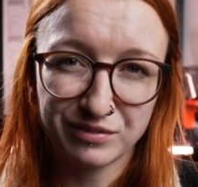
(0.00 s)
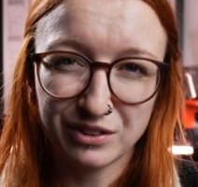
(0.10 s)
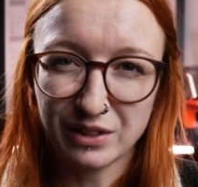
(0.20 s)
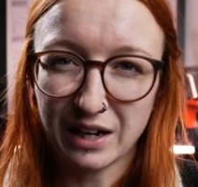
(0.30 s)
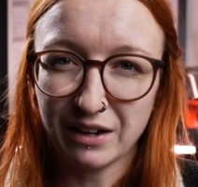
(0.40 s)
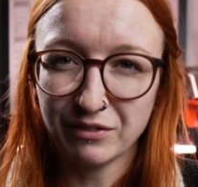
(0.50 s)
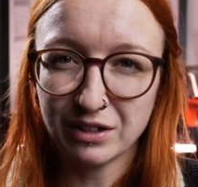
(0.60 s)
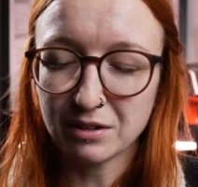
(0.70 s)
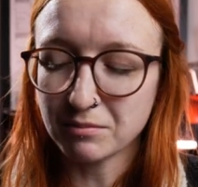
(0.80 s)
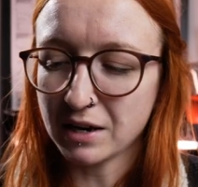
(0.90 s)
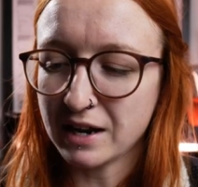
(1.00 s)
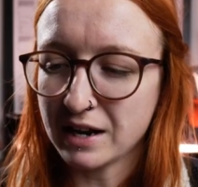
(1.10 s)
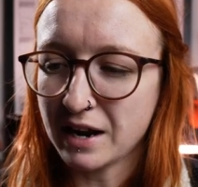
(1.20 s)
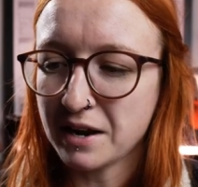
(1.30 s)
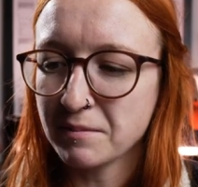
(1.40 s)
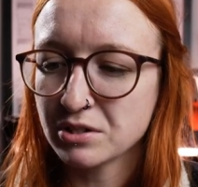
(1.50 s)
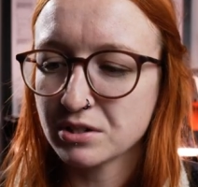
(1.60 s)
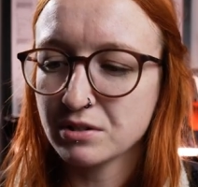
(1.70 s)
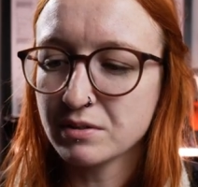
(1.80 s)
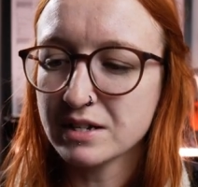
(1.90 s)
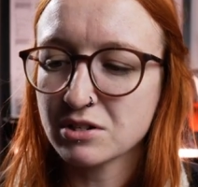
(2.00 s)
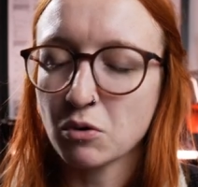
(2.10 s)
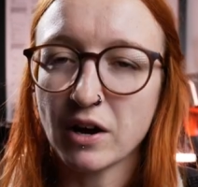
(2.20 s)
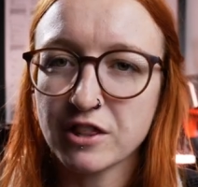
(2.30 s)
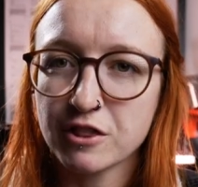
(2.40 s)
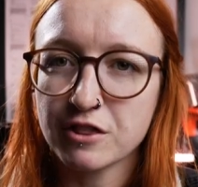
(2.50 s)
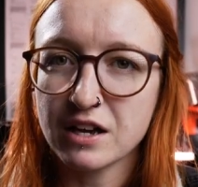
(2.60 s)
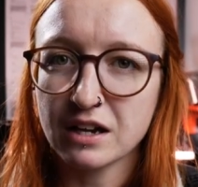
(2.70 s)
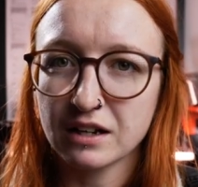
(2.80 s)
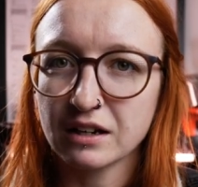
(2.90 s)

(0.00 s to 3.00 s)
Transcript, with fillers: you can't really complain, and number two, it's quite thick,